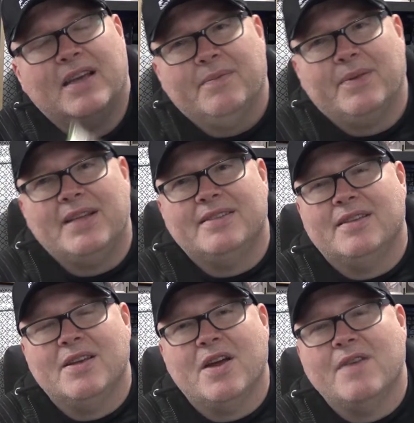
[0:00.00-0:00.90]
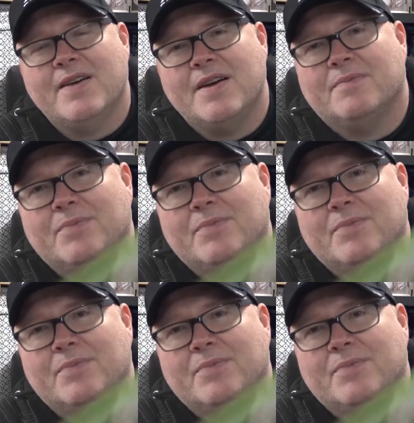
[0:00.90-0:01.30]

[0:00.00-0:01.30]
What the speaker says: And basically you go around